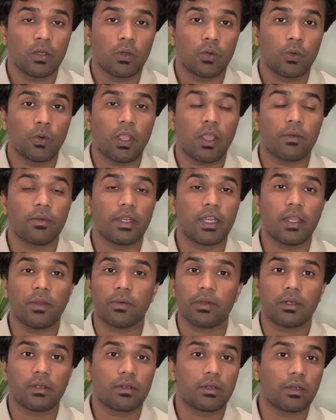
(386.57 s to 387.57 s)
who have
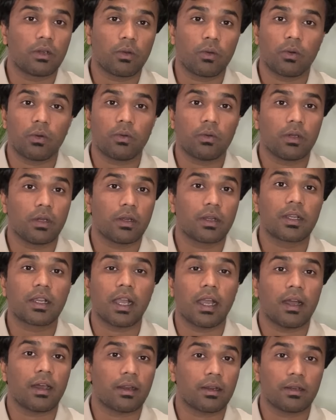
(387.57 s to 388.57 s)
never drove a
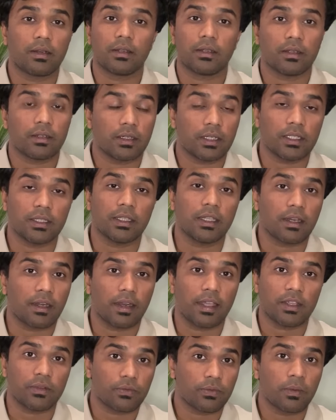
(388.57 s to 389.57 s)
car in their
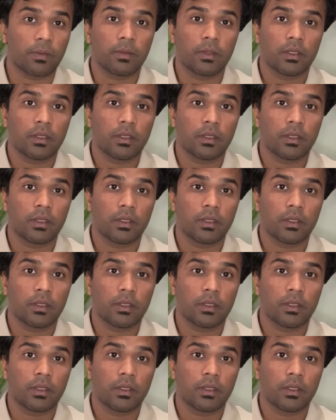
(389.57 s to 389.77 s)
life.